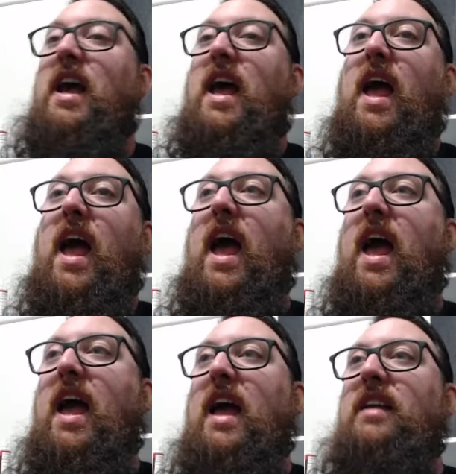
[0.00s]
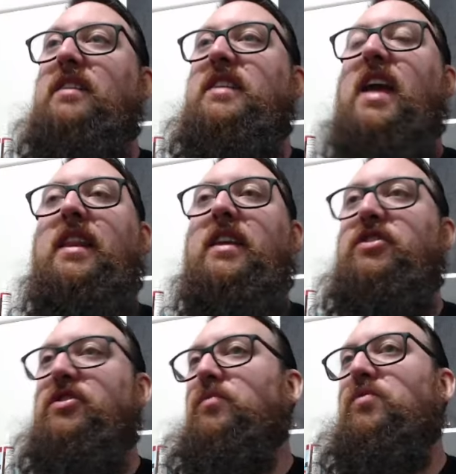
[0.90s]
And, yeah, they're just a
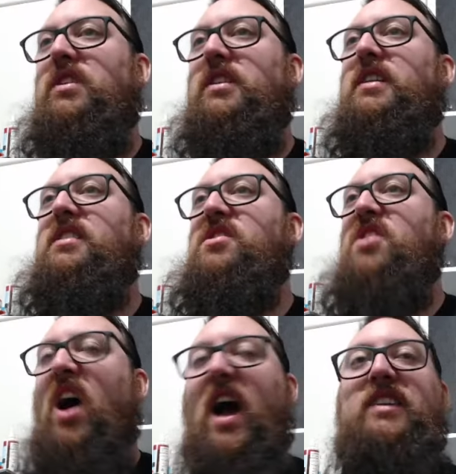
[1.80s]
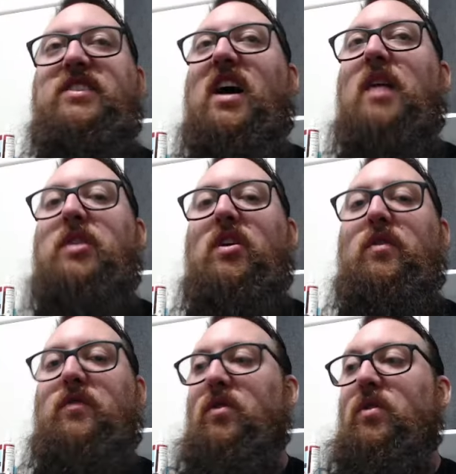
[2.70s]
really nice army
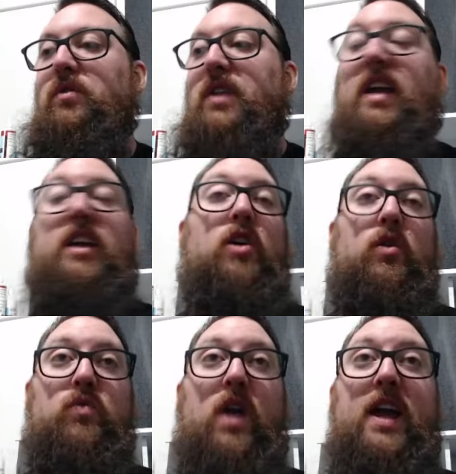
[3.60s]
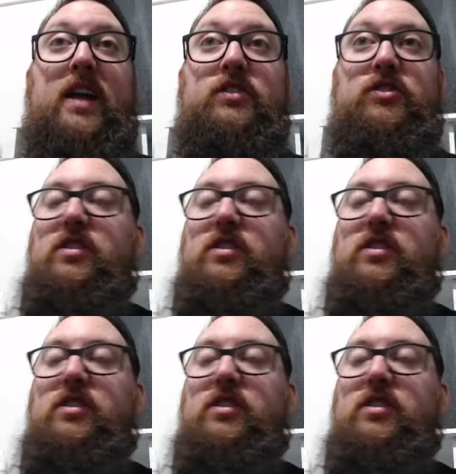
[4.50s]
overall. They can go ranged.